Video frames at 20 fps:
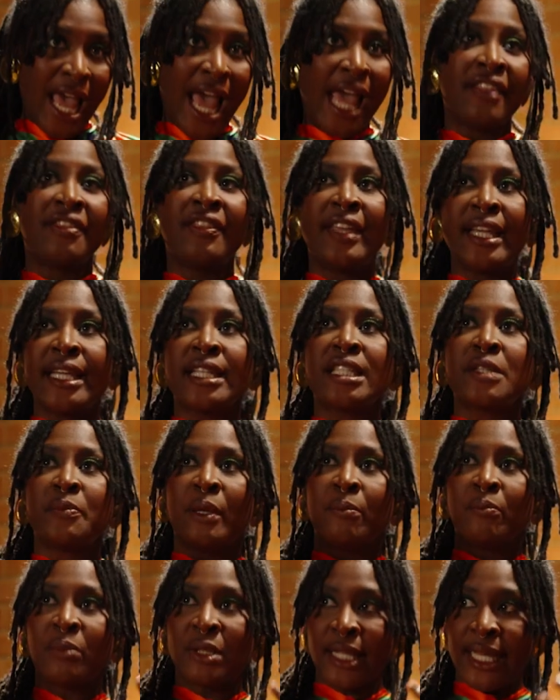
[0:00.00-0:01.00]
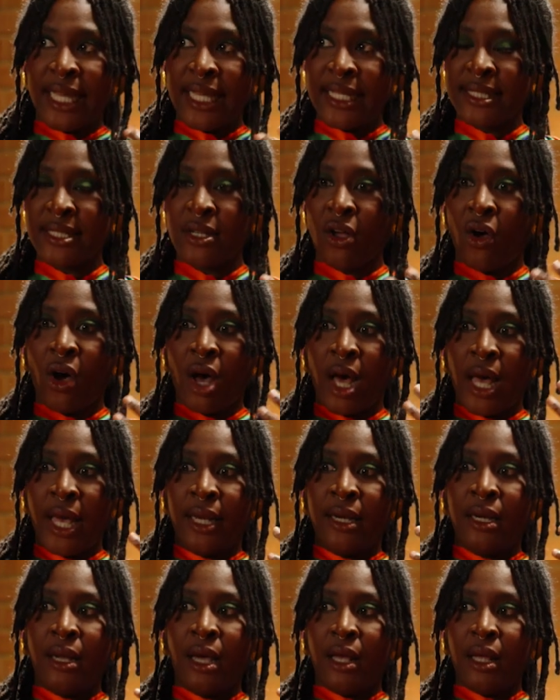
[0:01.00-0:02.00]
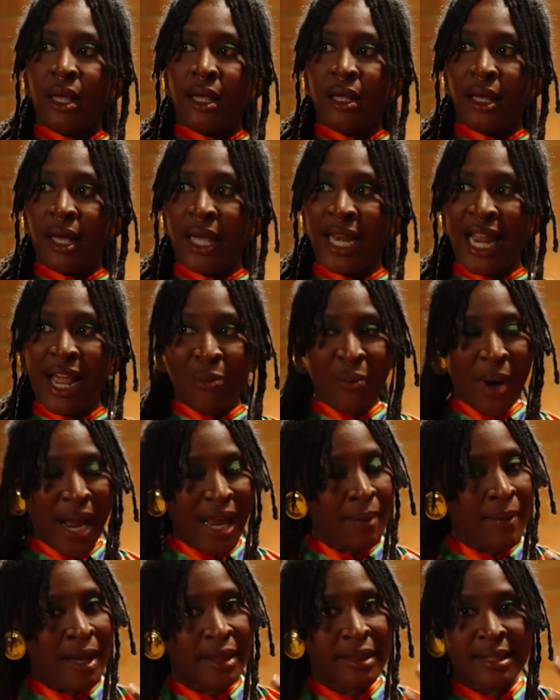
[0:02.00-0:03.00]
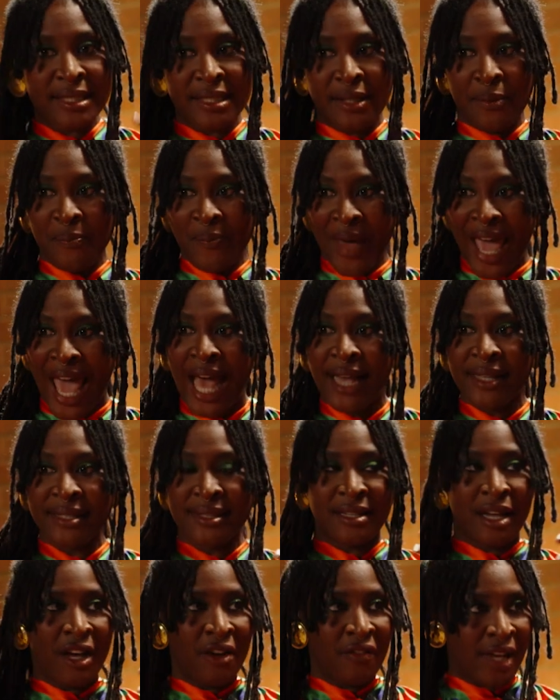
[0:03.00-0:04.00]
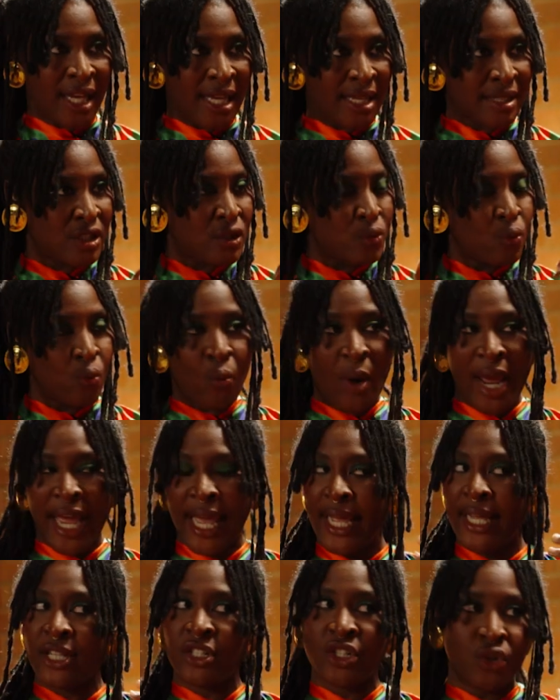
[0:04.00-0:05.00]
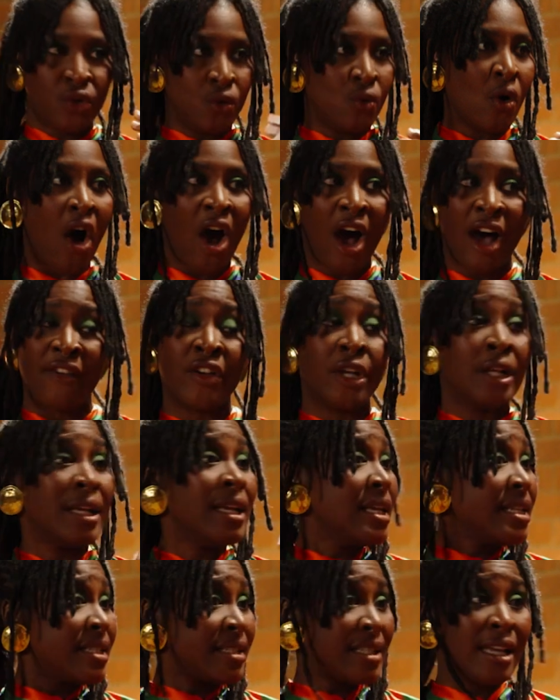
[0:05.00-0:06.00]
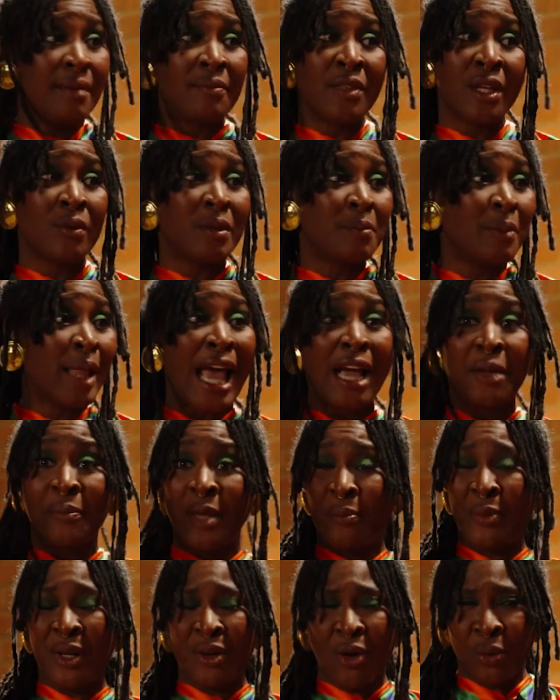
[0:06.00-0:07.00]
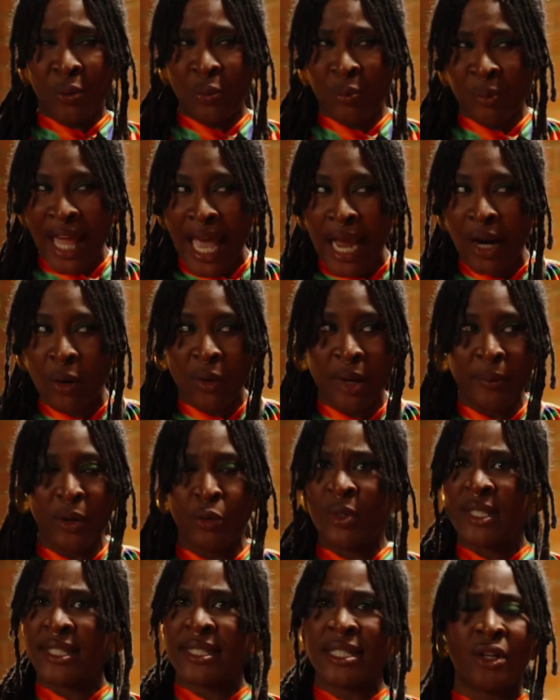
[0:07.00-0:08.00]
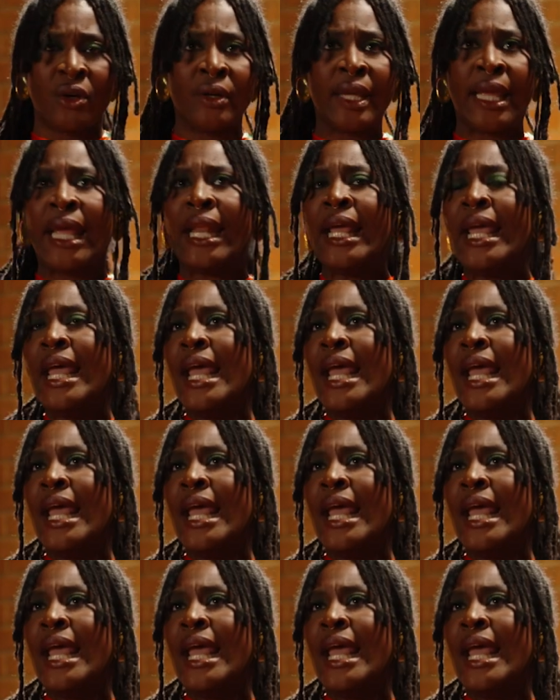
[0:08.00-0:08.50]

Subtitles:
I think it's been placed on, and I write about this, the backs of us way too often. Same thing with Black men, but on Black women, resilient.